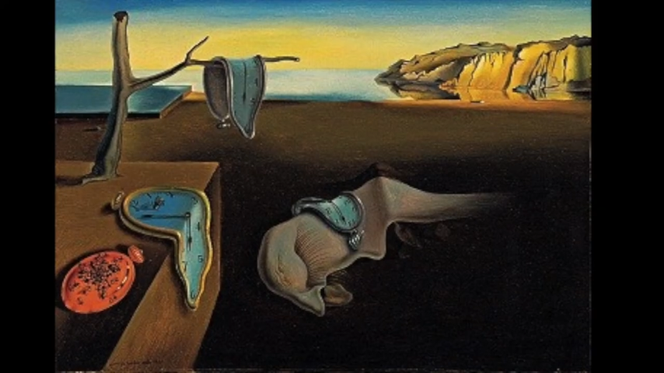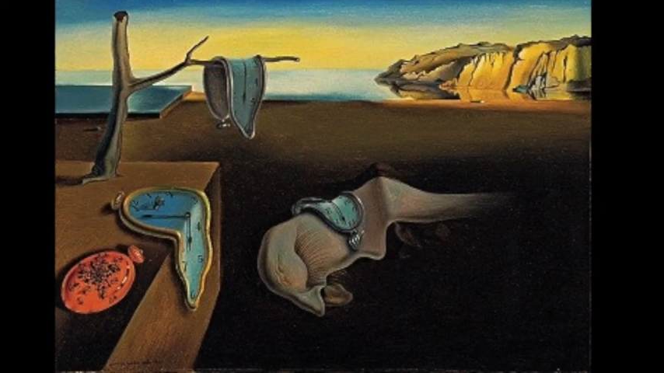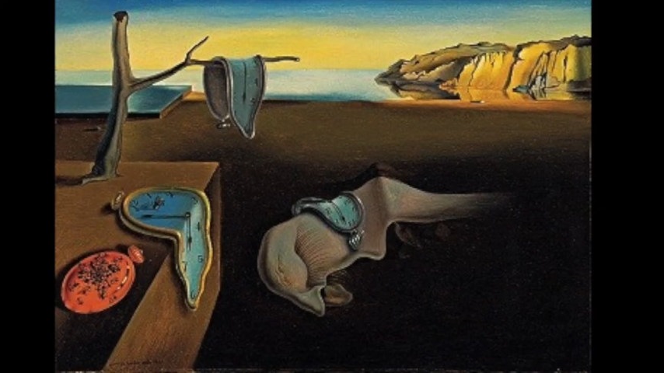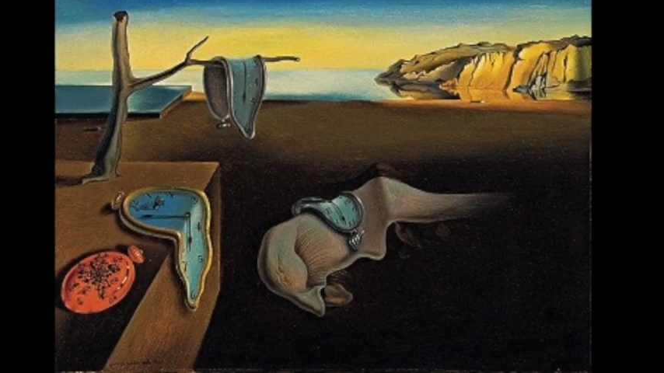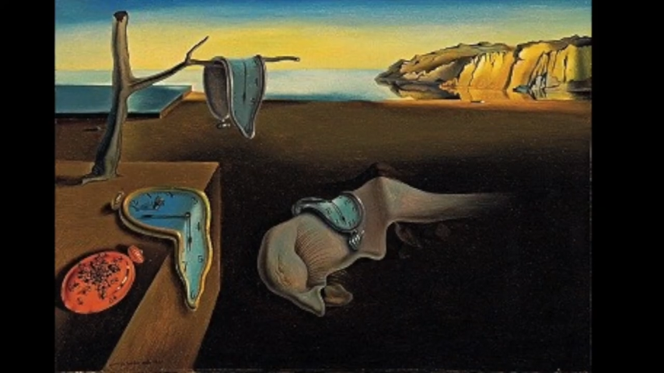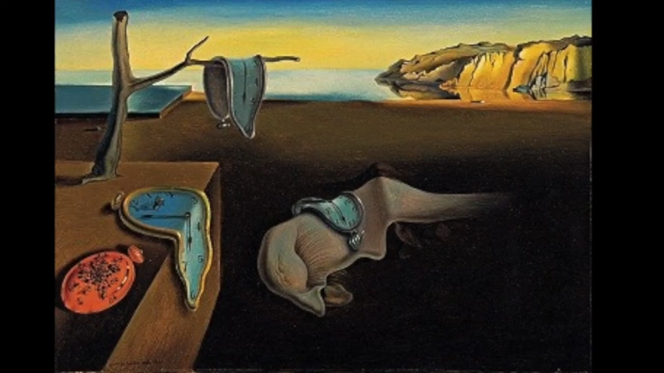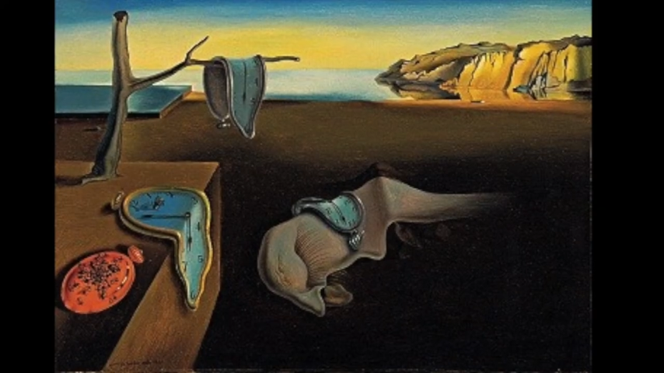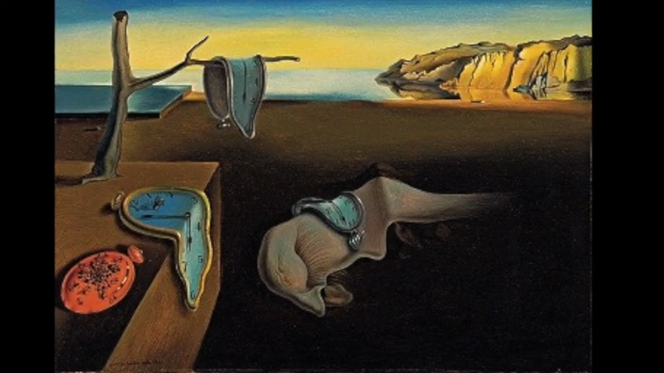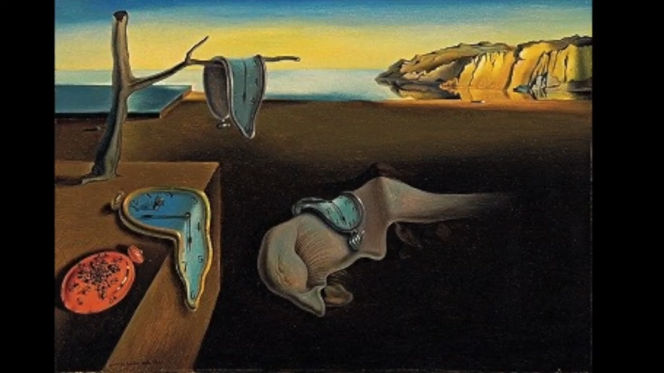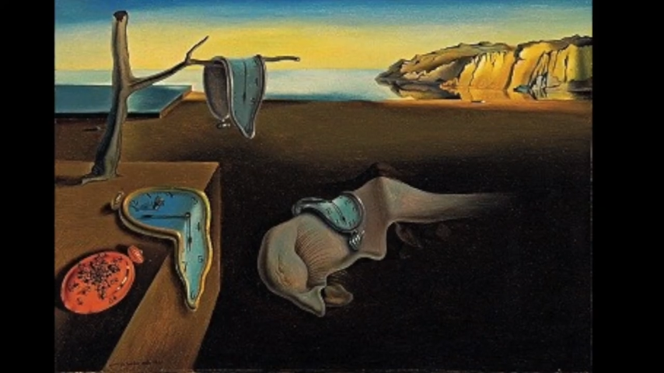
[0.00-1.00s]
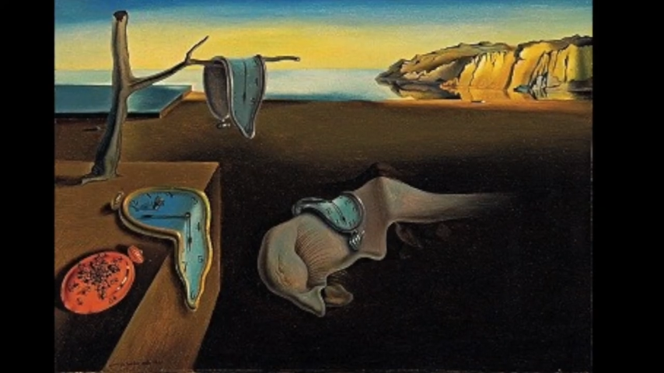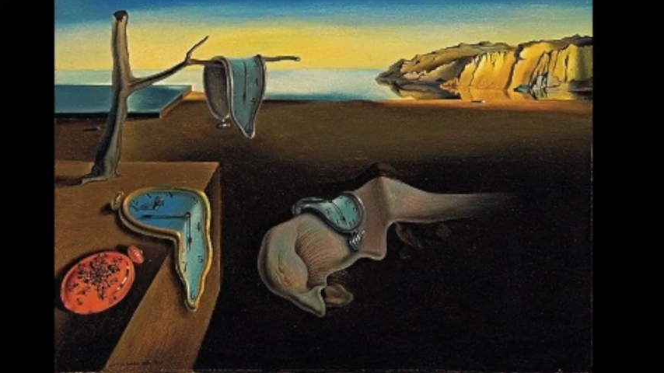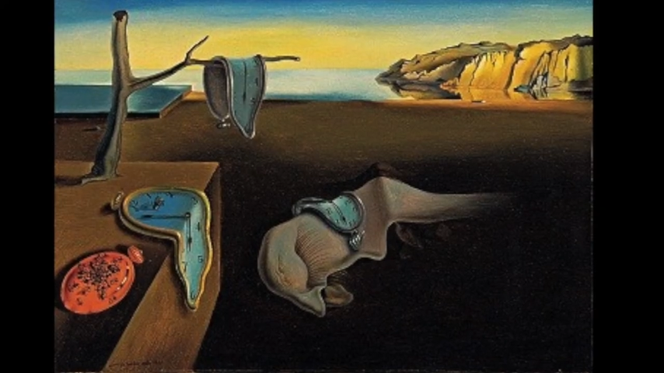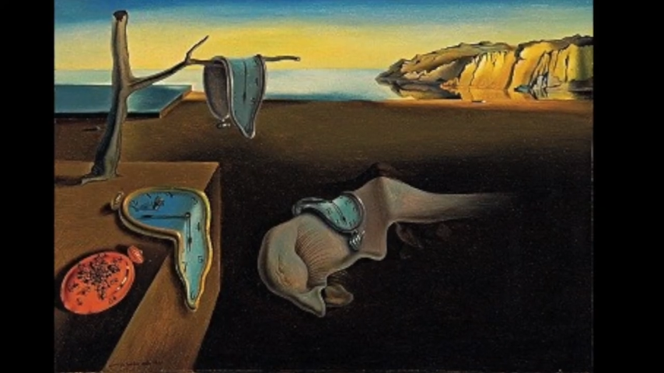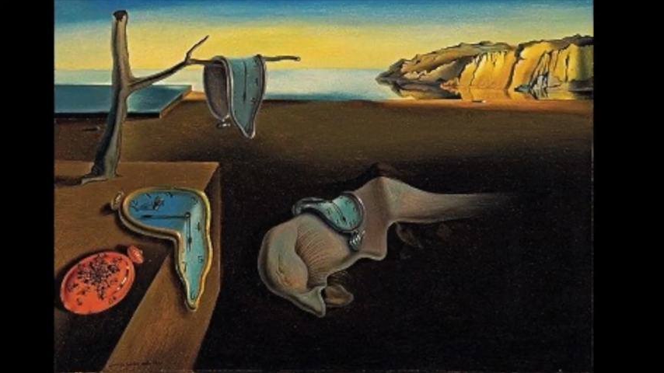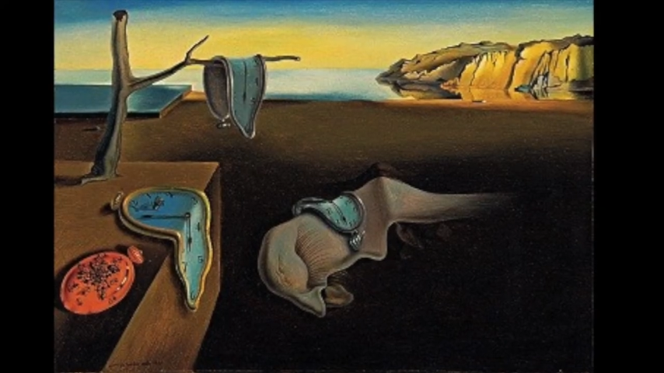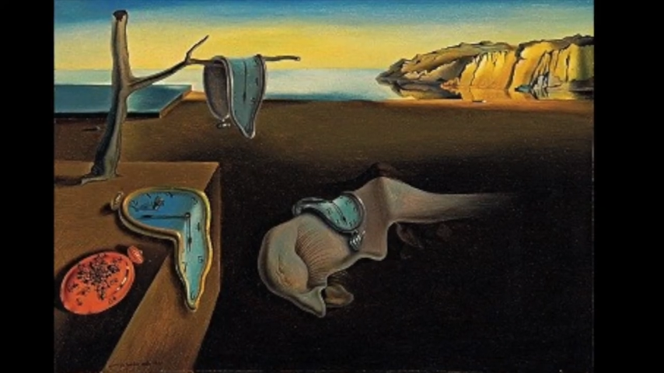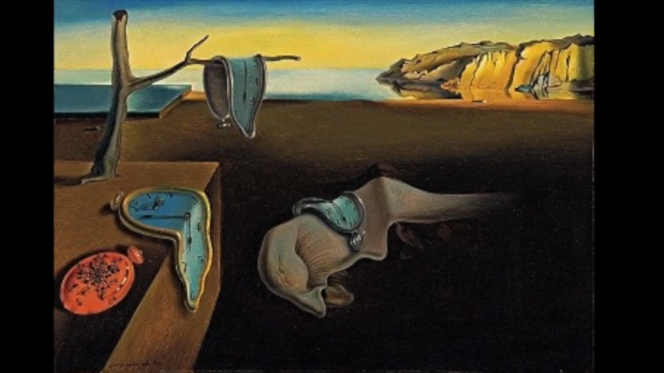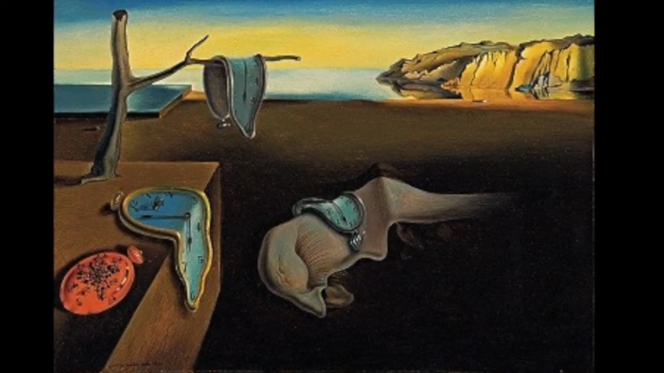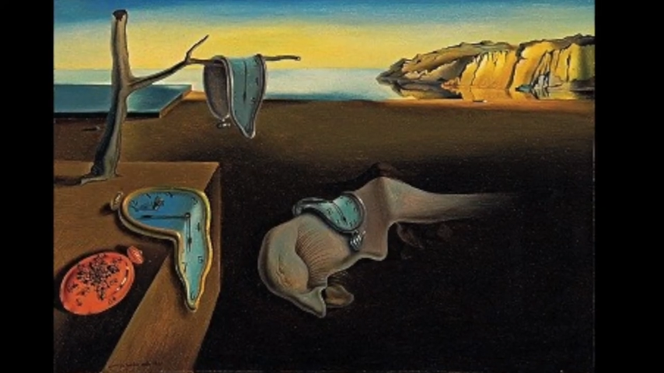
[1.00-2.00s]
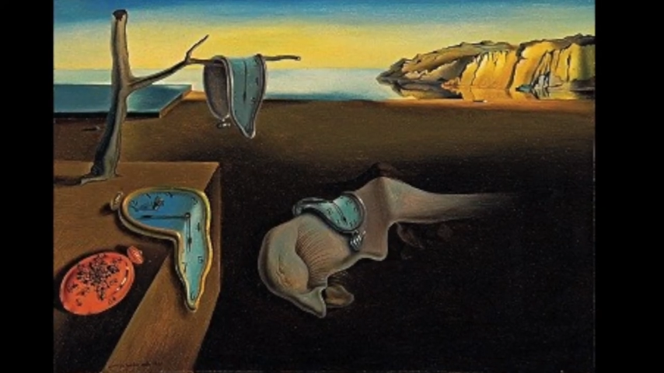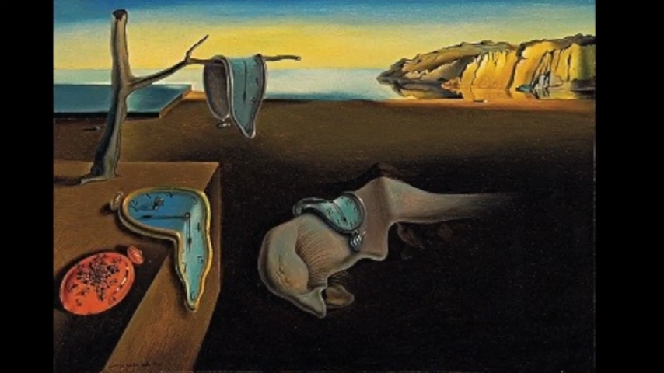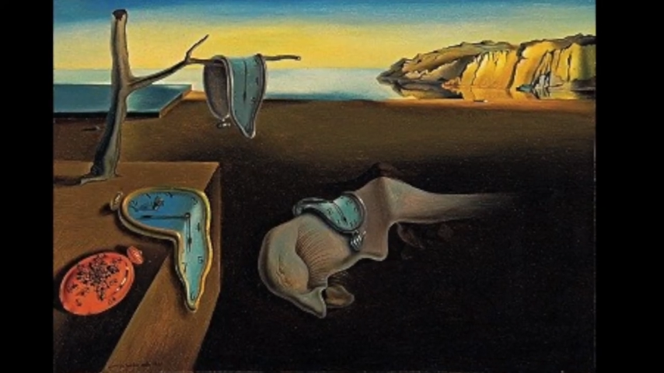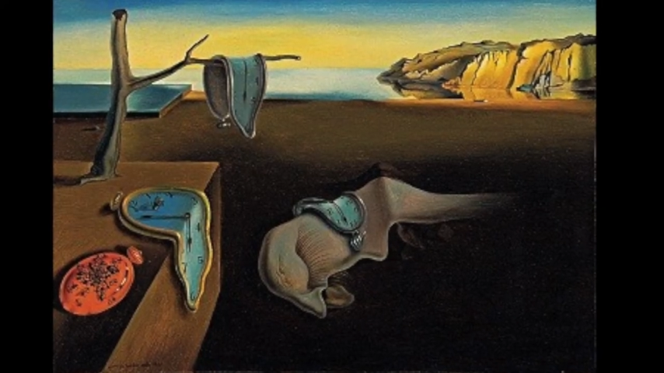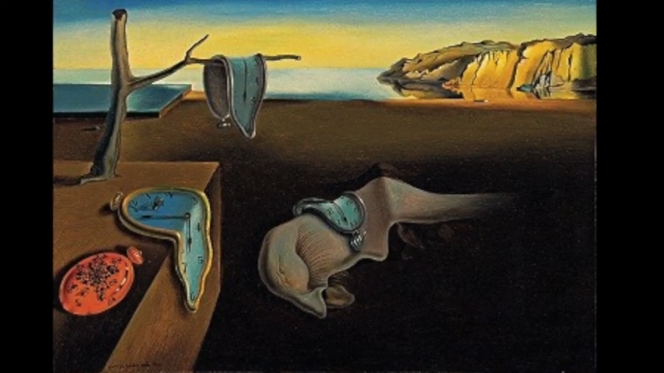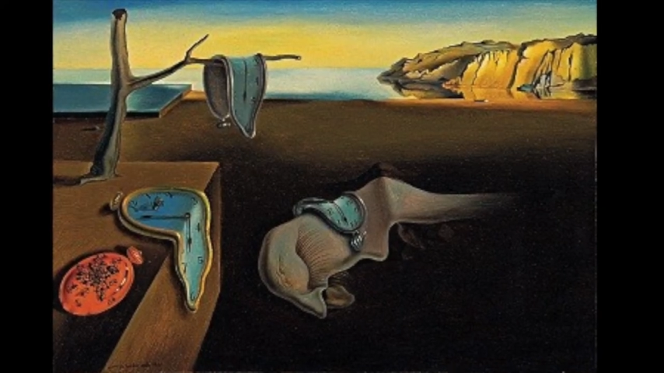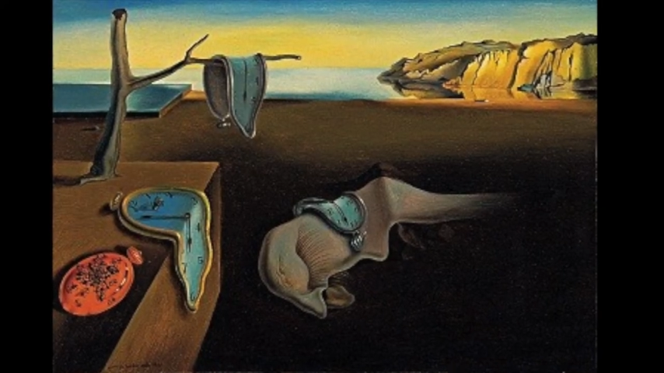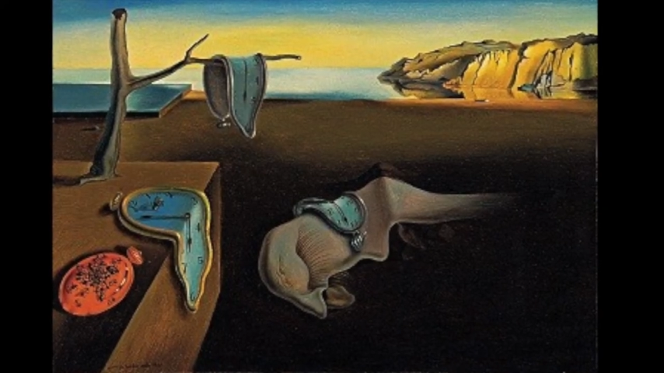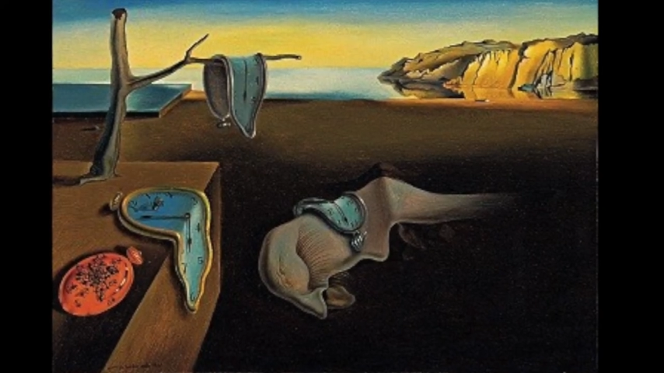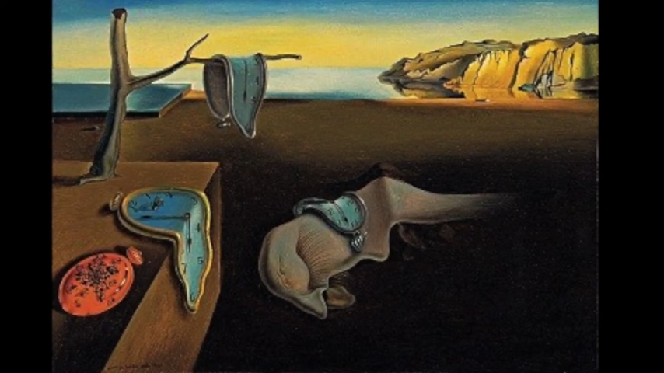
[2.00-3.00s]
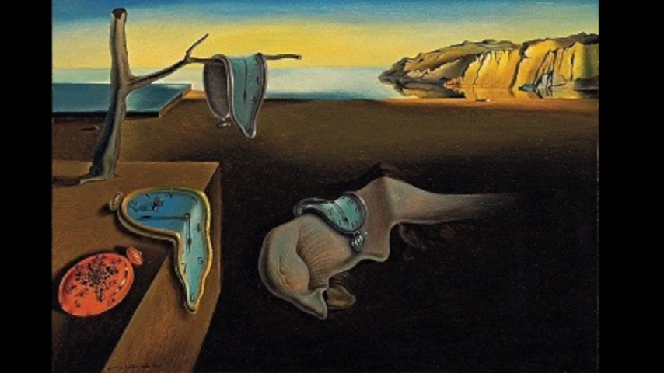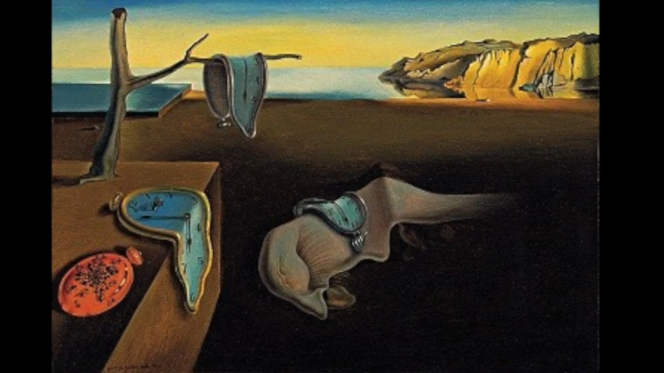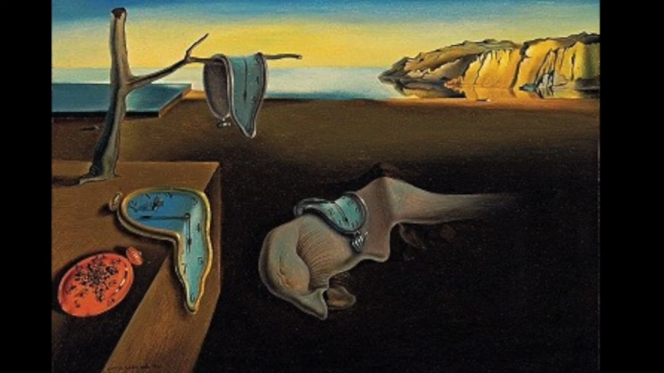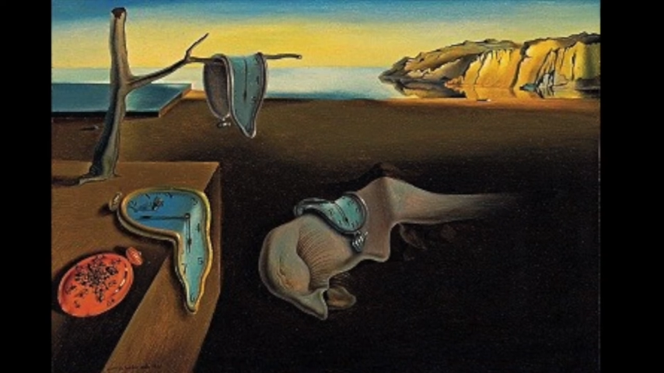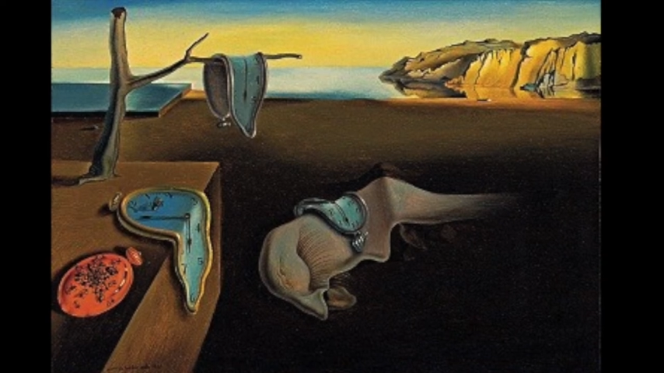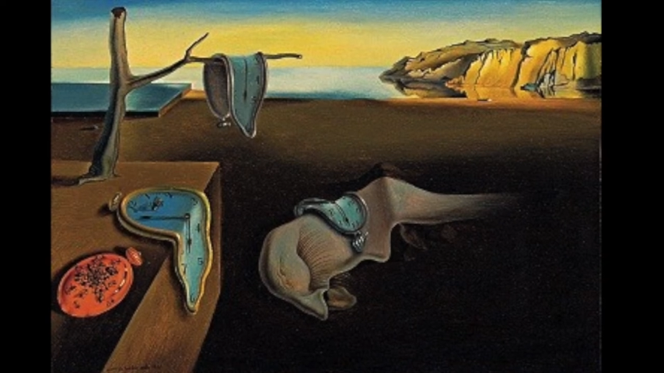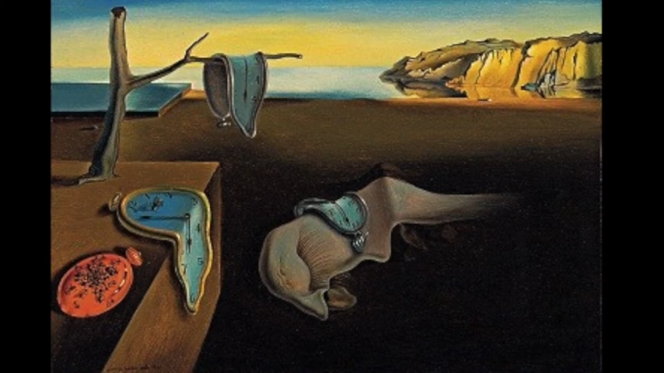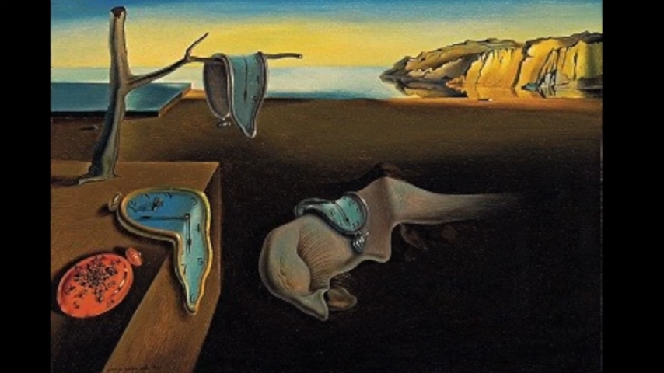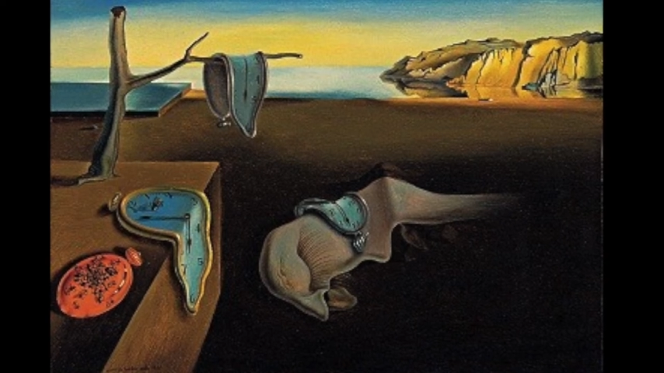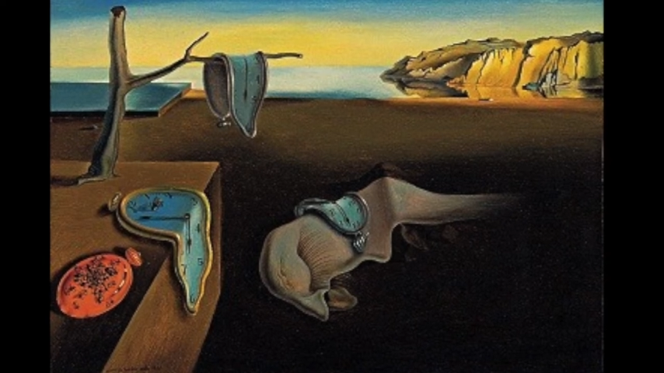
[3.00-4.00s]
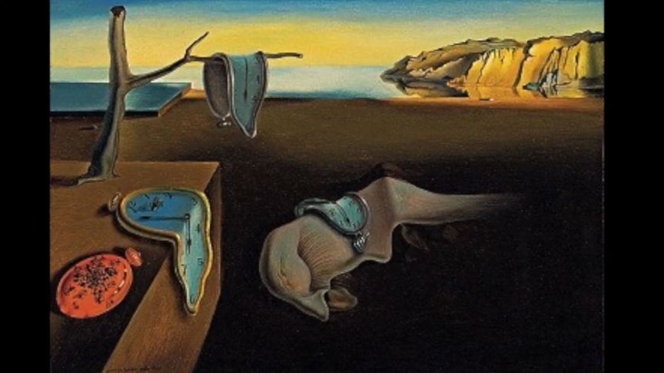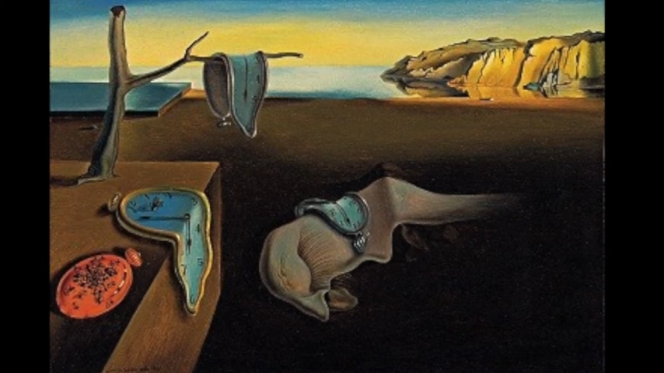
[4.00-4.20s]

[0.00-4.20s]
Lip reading: Nobody's mouth can be seen.